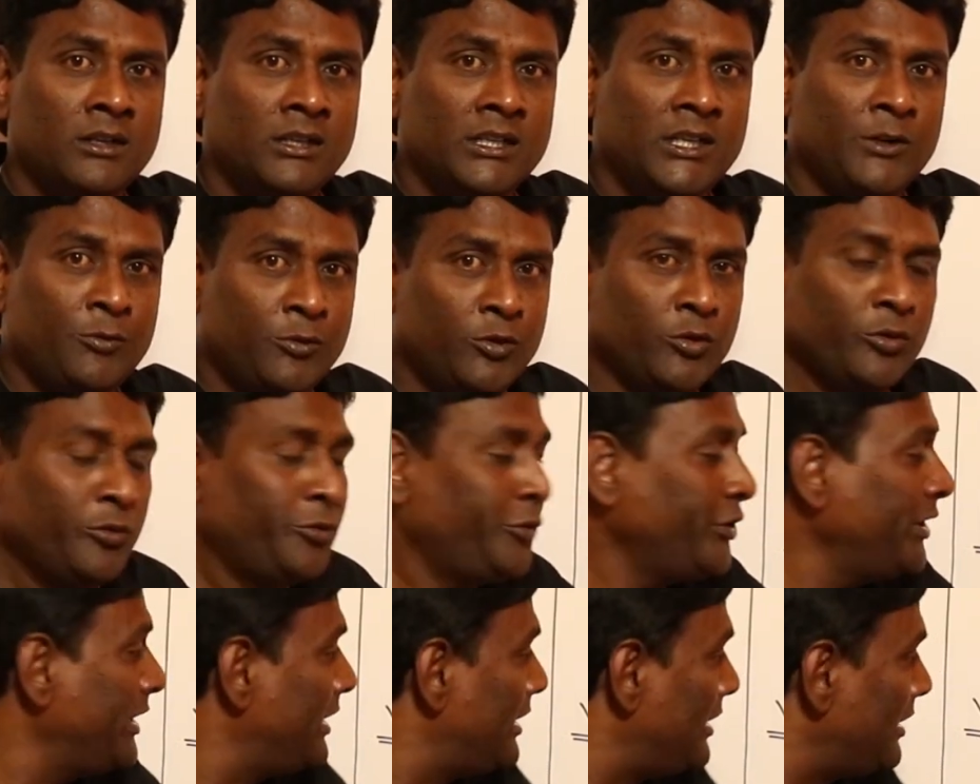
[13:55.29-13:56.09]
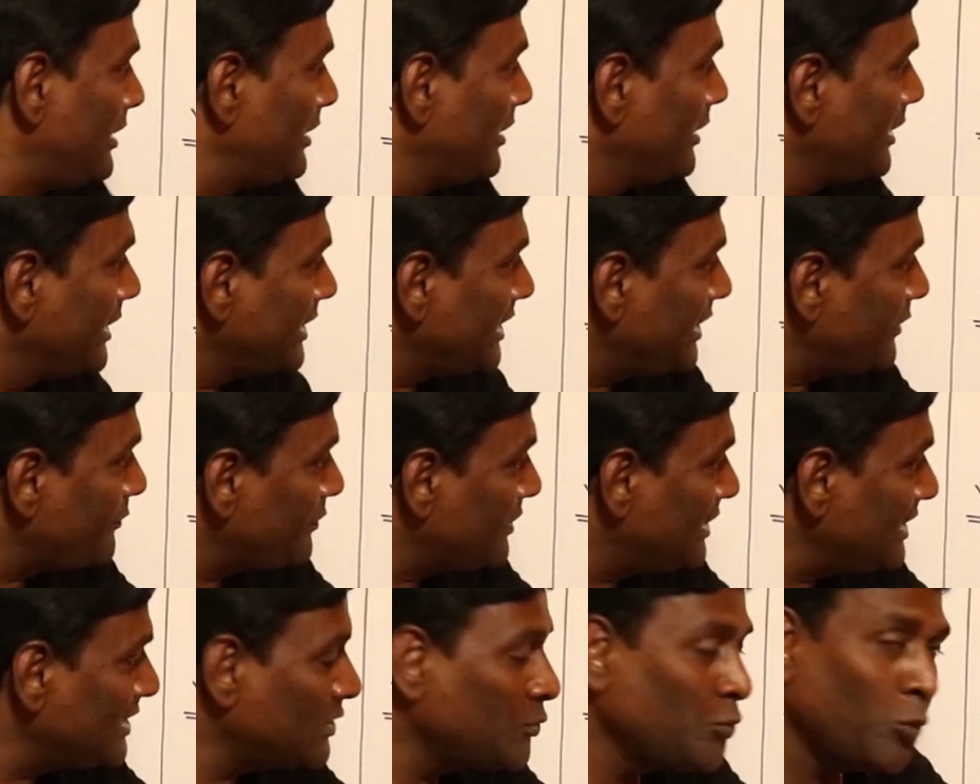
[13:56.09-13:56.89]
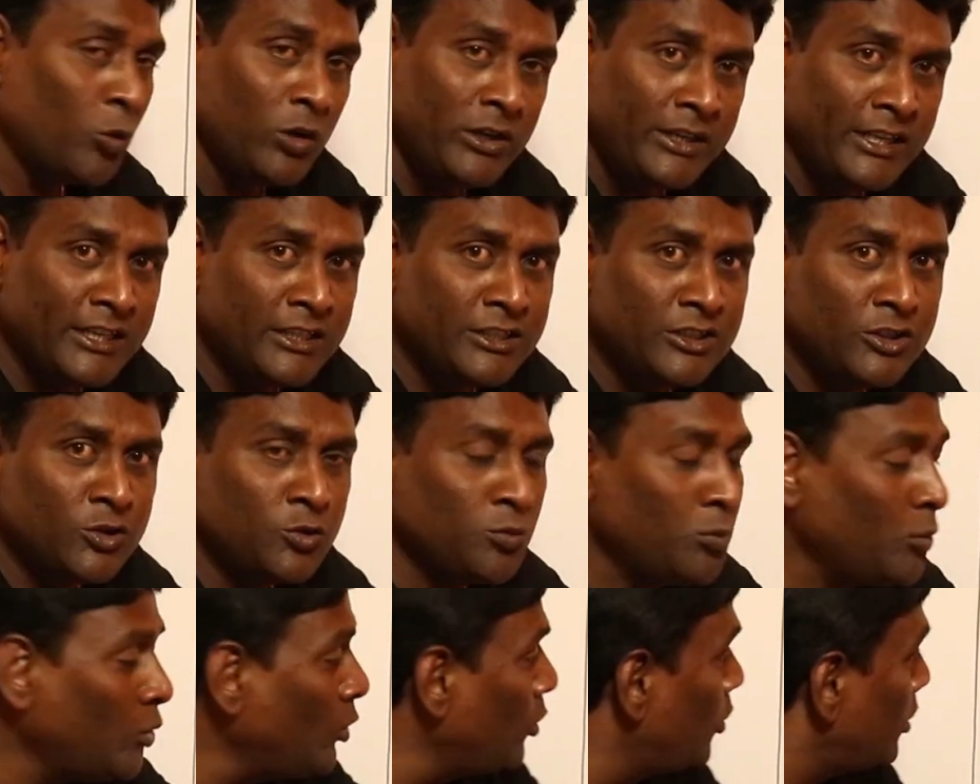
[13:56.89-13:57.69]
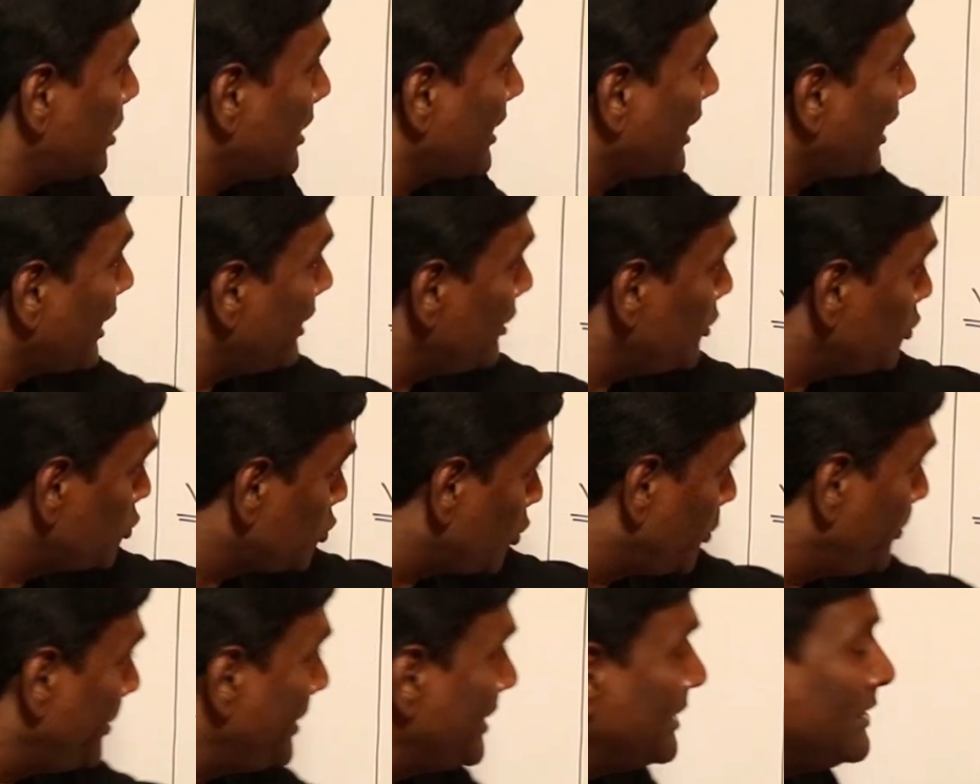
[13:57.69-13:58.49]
If you feel, if this voltage is more, current should be